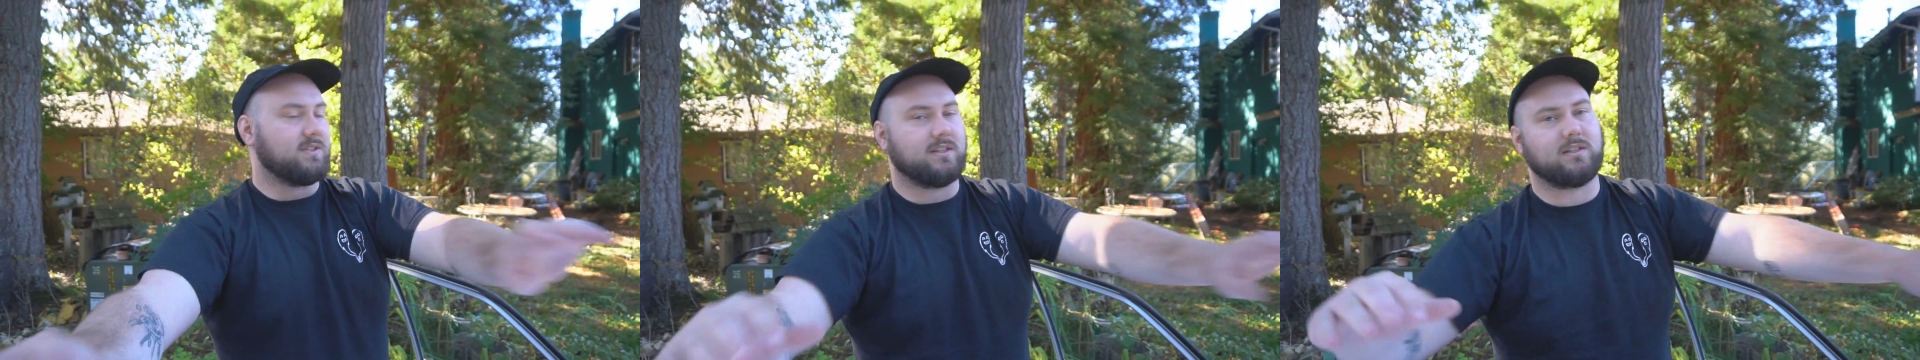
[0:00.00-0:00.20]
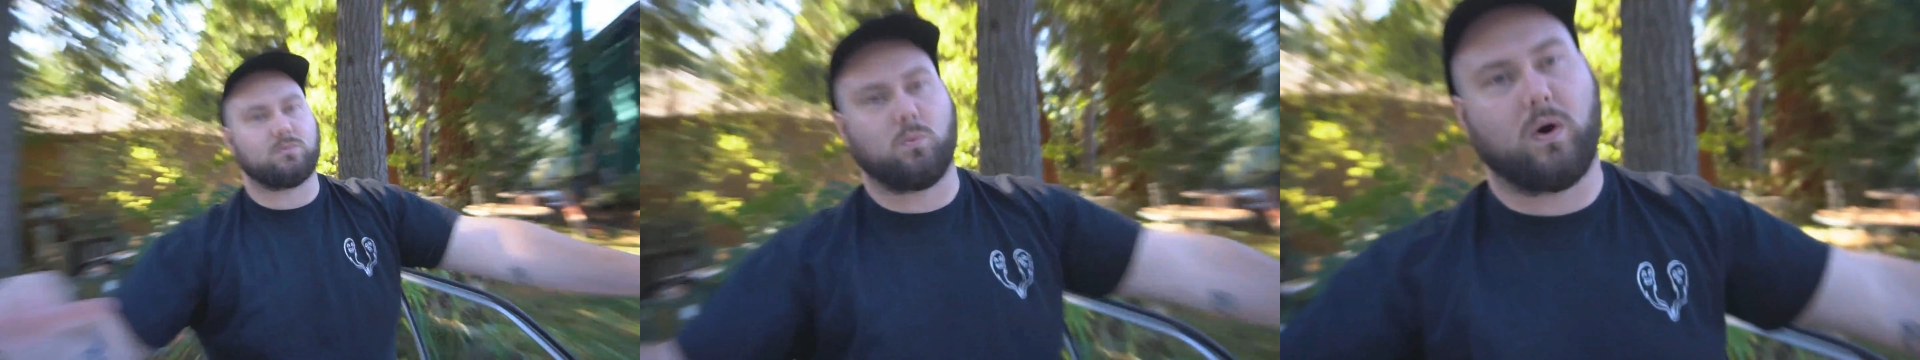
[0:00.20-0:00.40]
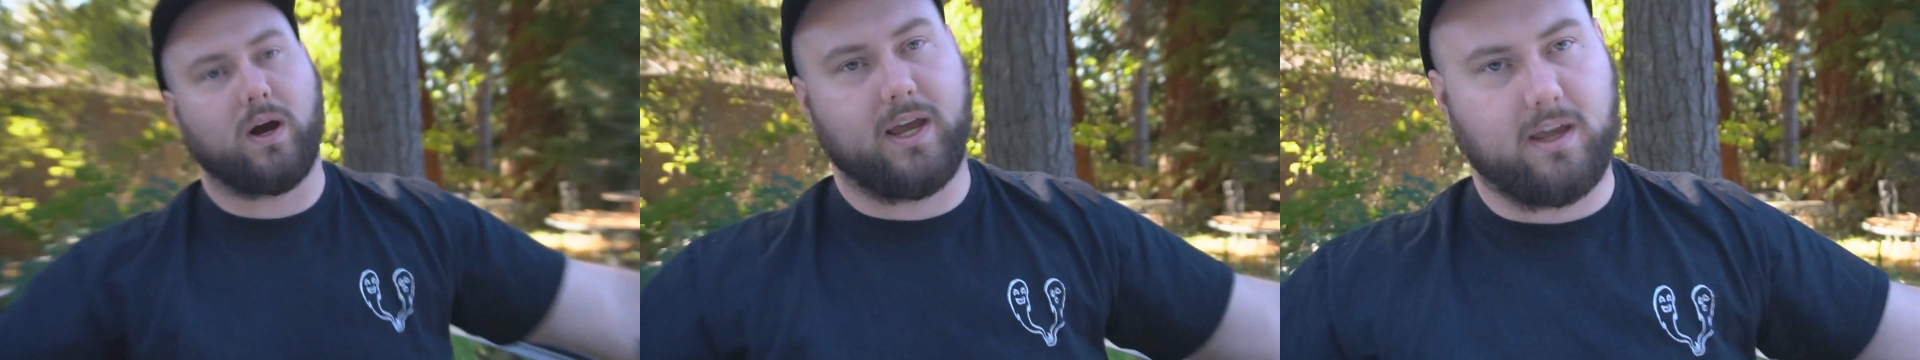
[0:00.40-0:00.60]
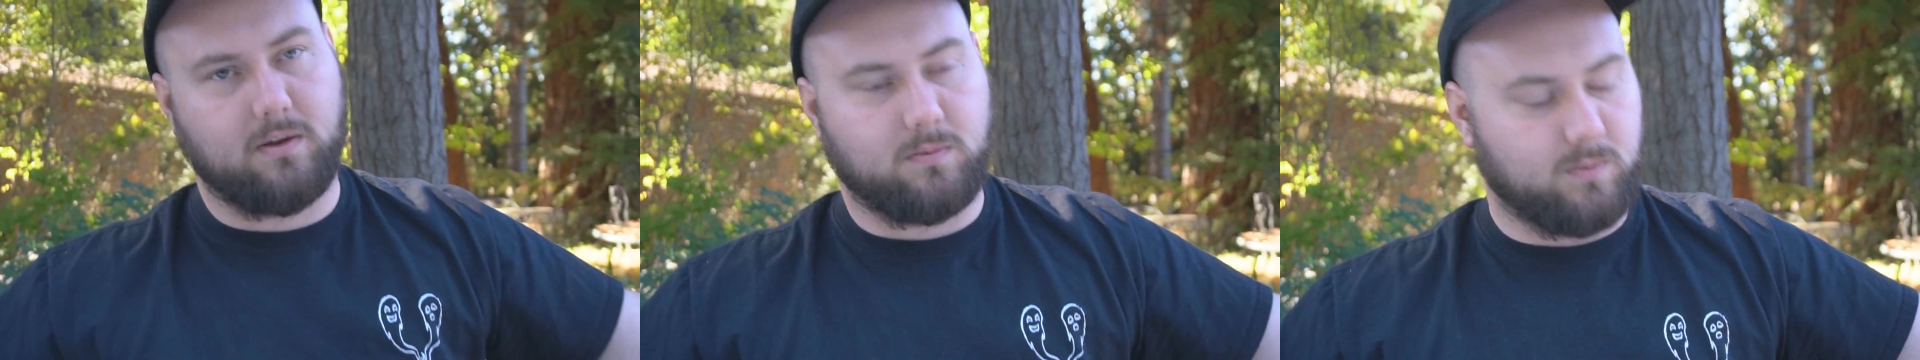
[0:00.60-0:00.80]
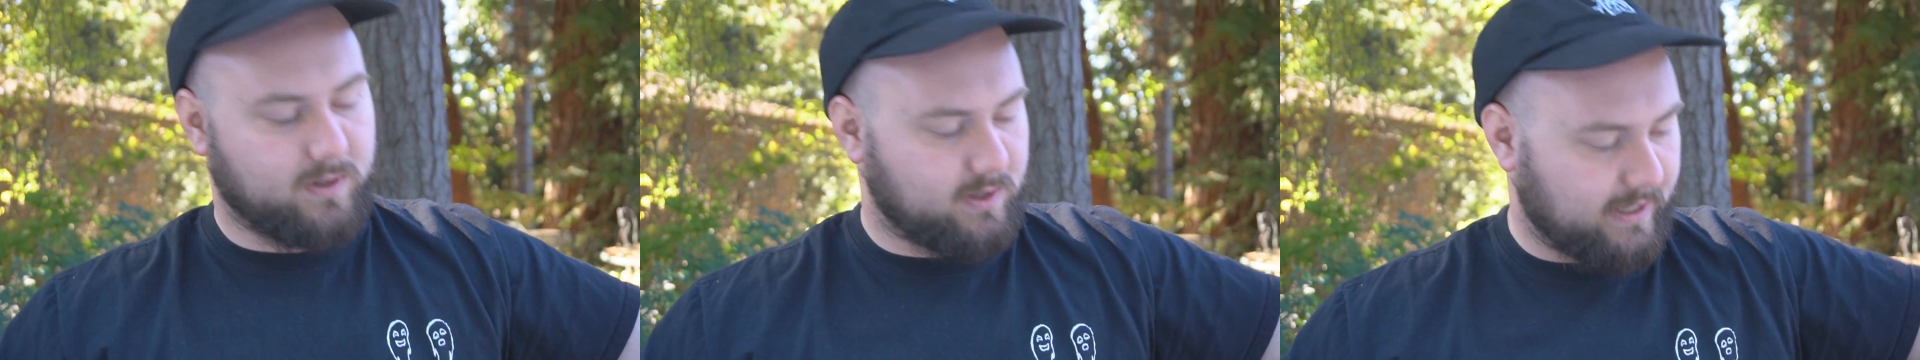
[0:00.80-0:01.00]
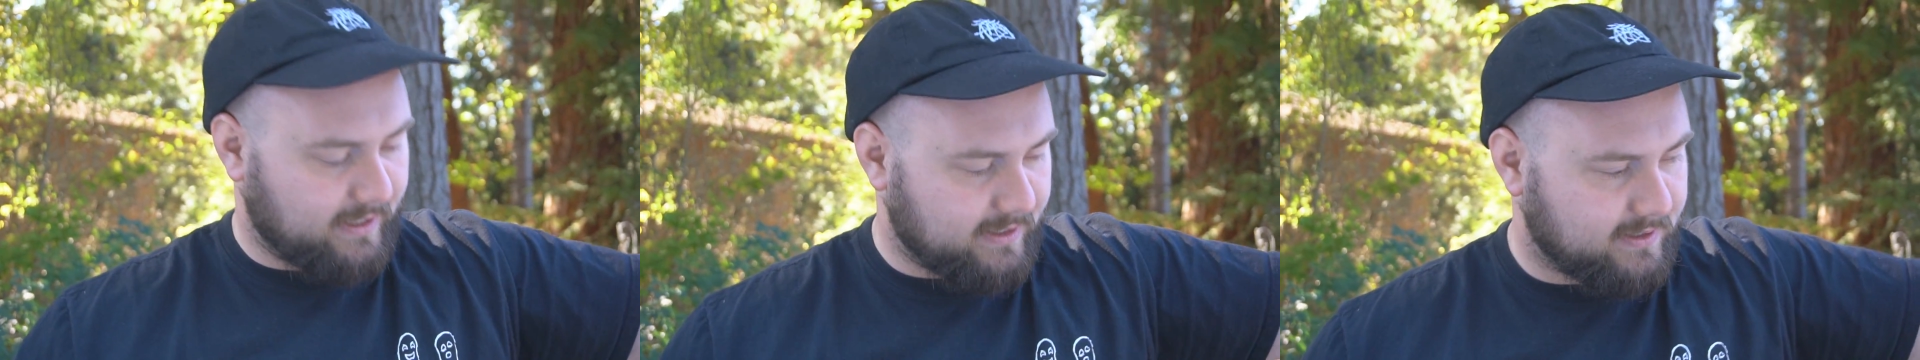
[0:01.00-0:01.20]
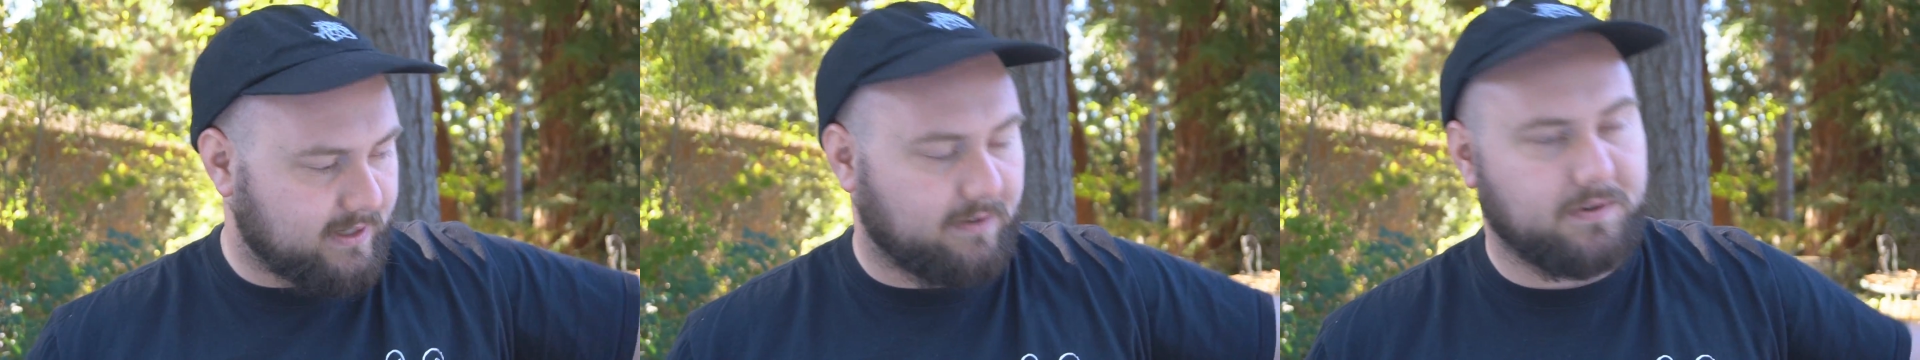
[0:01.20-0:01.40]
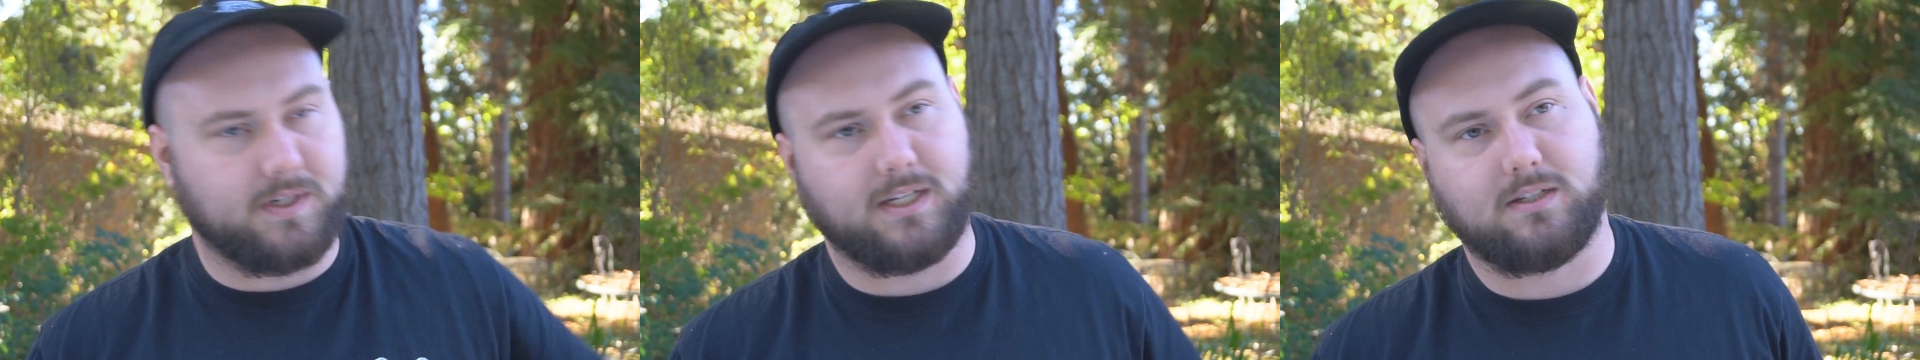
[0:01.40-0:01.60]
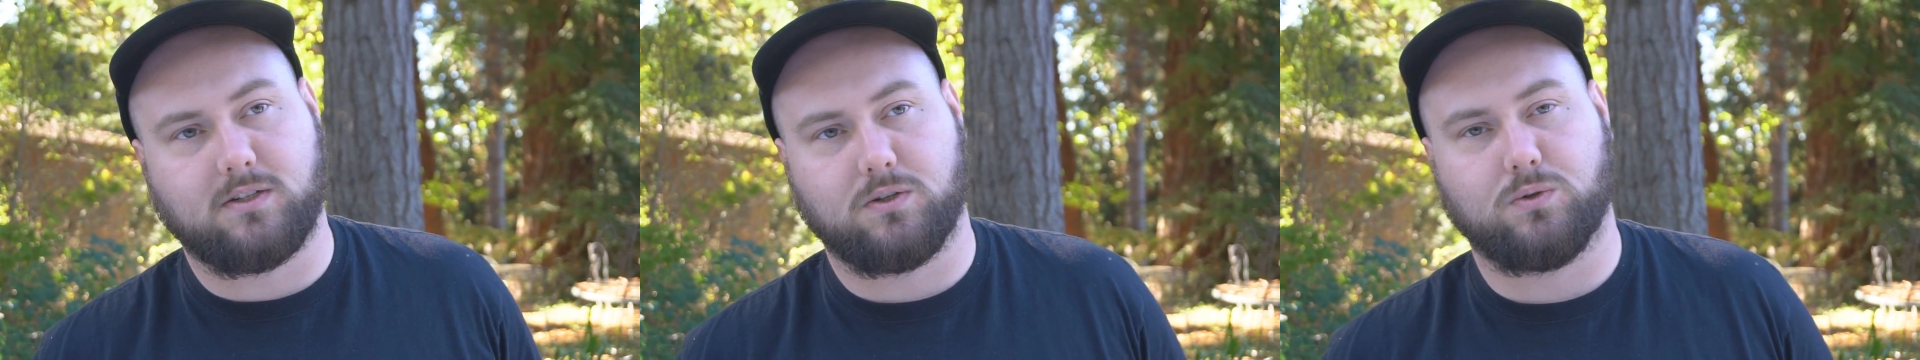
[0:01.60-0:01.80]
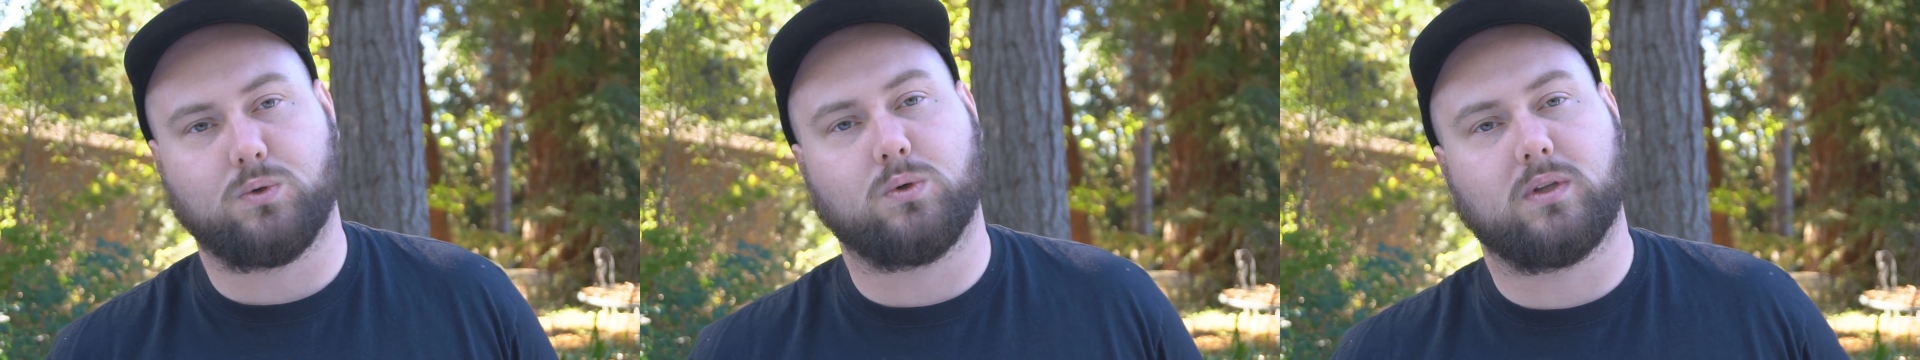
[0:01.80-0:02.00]
was this white with like the
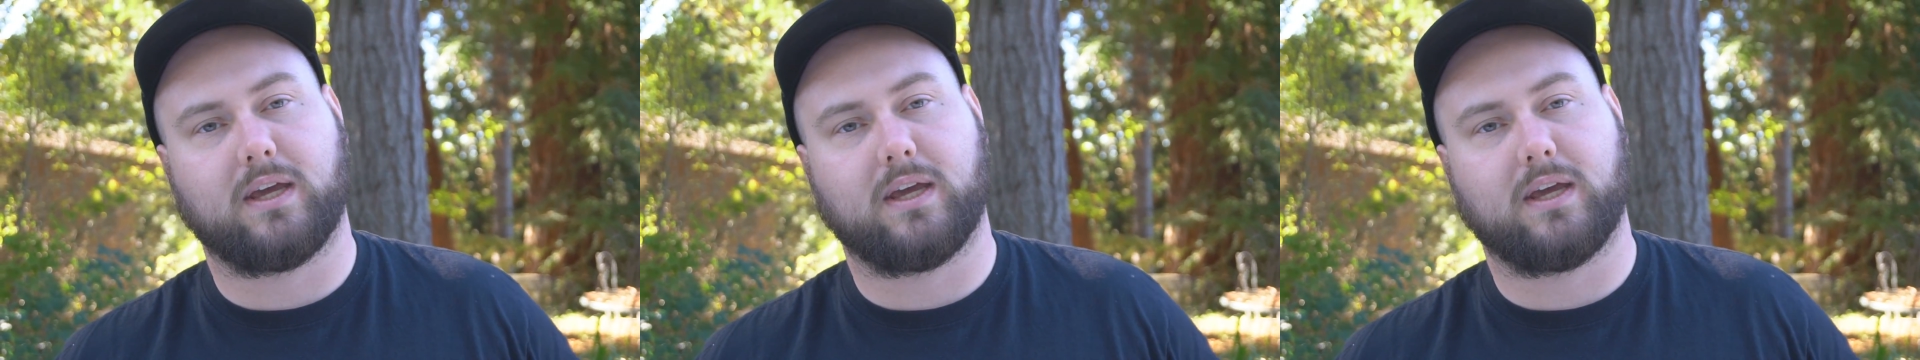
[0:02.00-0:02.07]
72